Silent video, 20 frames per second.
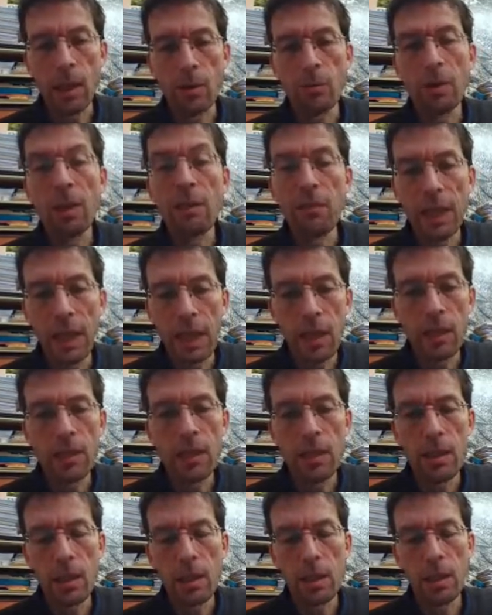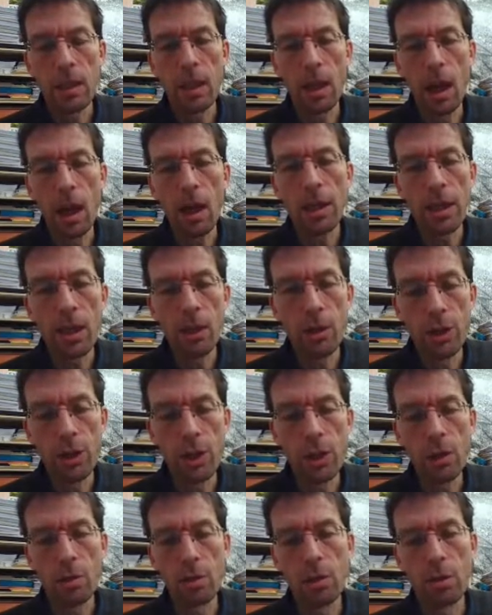revealed the
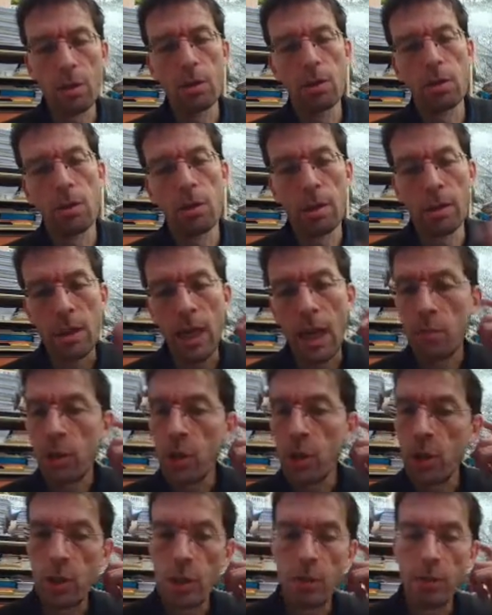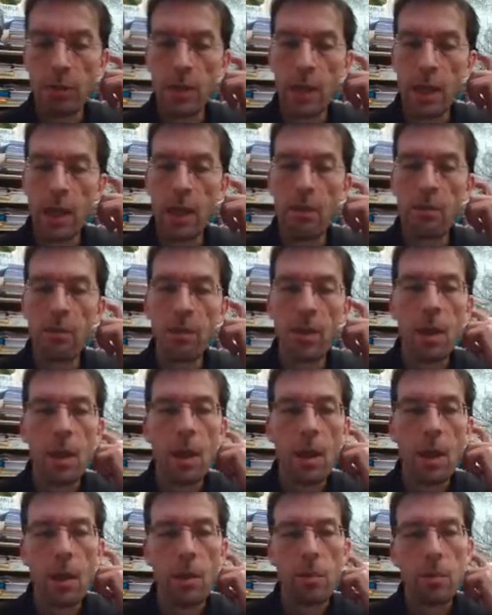archaeological dimension of the cave,
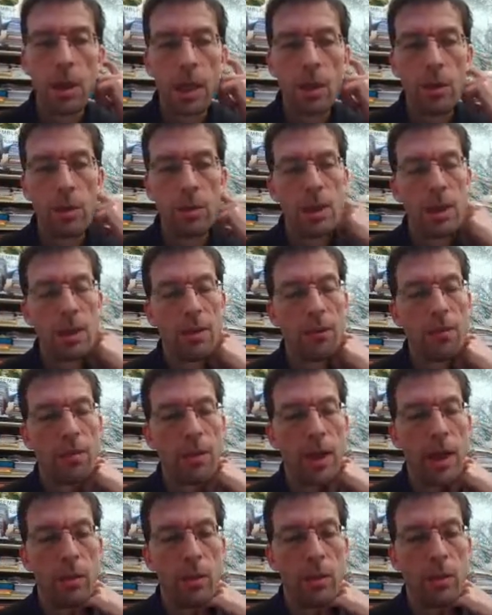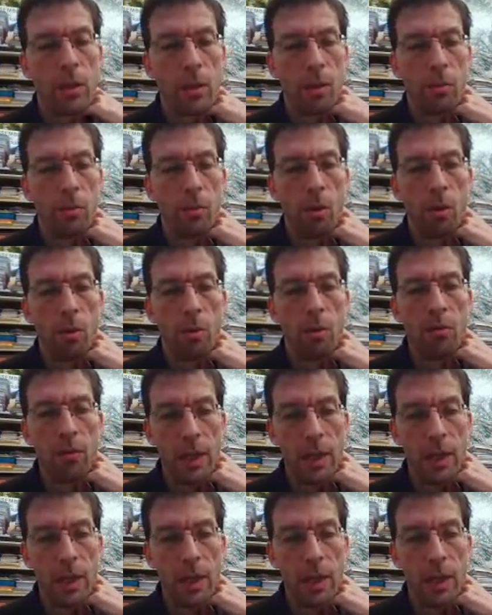because he found some